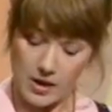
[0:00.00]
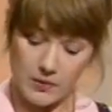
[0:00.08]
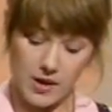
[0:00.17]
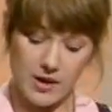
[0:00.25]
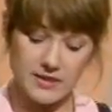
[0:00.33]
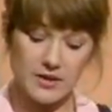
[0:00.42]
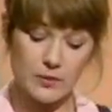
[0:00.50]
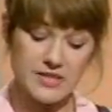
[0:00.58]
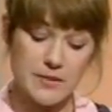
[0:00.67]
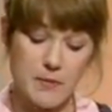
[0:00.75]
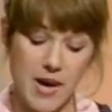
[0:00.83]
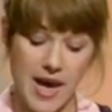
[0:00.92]
Because there
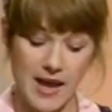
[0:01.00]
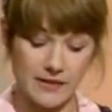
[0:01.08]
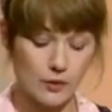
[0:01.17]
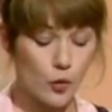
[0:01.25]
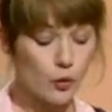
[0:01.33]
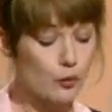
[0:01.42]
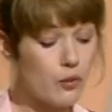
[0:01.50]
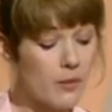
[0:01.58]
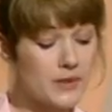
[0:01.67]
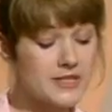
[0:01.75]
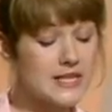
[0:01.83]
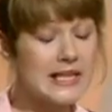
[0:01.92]
was a man called
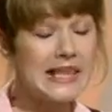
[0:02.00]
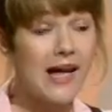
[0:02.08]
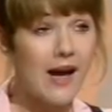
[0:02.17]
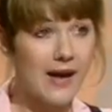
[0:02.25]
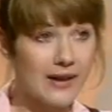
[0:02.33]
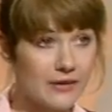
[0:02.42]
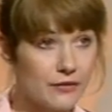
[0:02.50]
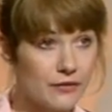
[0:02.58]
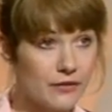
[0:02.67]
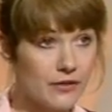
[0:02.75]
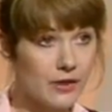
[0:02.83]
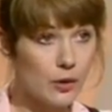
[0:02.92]
Robert
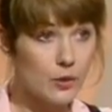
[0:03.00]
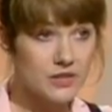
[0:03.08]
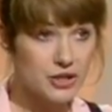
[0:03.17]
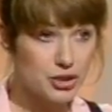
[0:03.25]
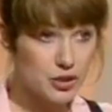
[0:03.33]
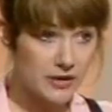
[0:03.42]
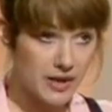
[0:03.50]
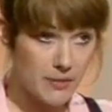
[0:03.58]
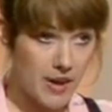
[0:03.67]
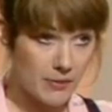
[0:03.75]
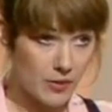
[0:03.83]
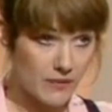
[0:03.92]
Clive, who was a junior
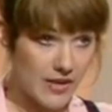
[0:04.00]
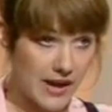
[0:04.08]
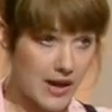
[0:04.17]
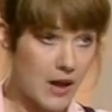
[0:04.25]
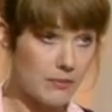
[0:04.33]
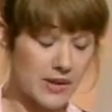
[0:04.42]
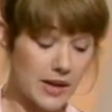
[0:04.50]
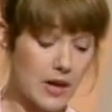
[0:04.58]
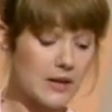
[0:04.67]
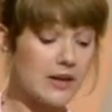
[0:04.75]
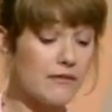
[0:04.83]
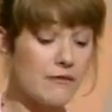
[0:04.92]
member of that company,
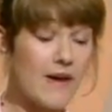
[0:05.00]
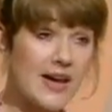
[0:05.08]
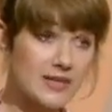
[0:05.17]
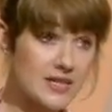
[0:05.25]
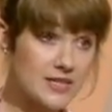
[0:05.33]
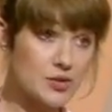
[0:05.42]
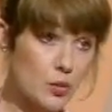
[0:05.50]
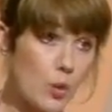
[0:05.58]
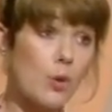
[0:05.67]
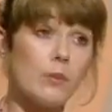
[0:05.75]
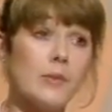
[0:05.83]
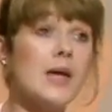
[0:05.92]
and in fact his
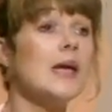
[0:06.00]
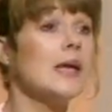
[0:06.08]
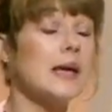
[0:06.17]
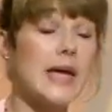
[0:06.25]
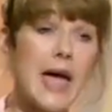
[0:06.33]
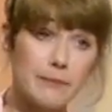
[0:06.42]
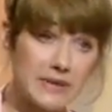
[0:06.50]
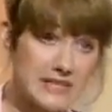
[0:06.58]
dwarm can